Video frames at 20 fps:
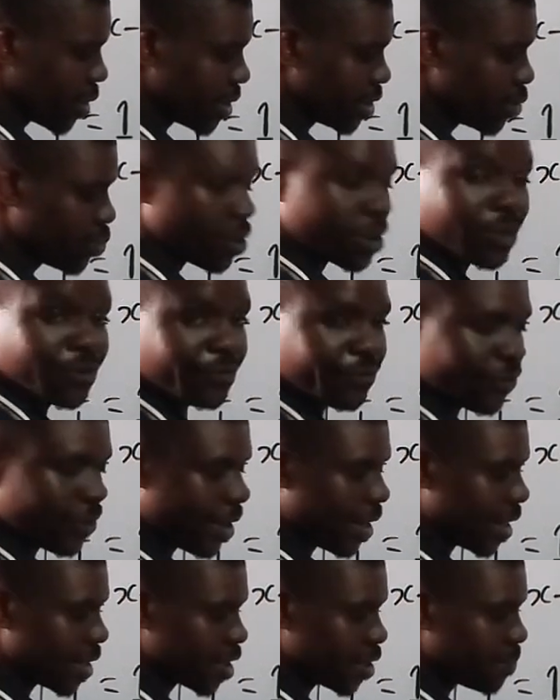2x is what? Is
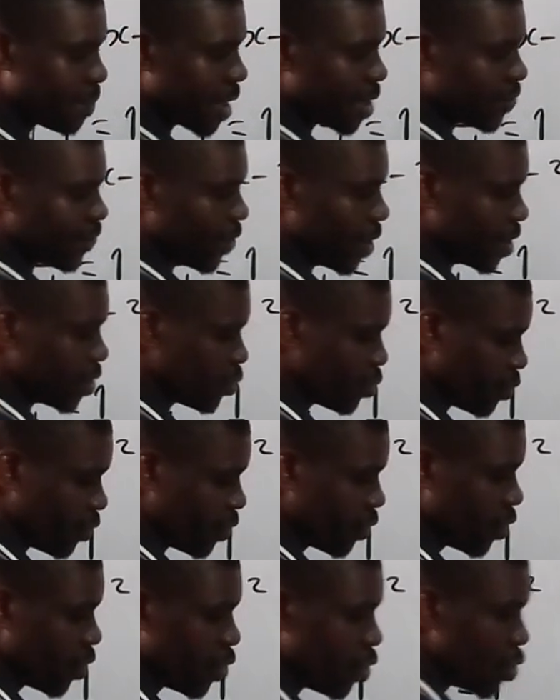4x minus 4 is
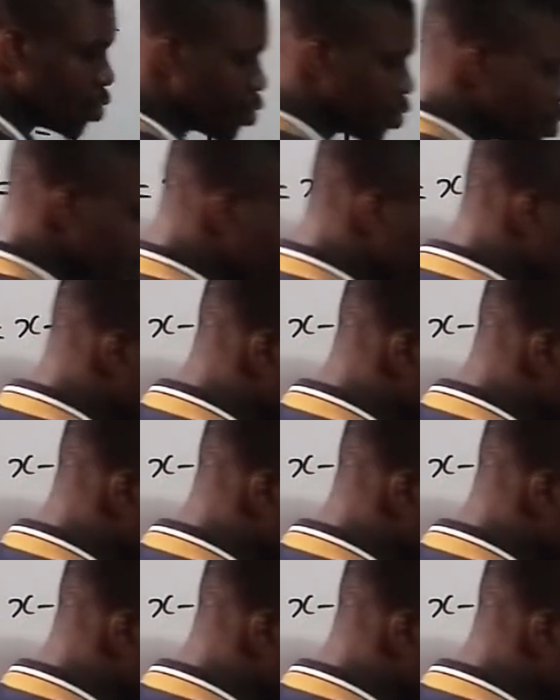0. So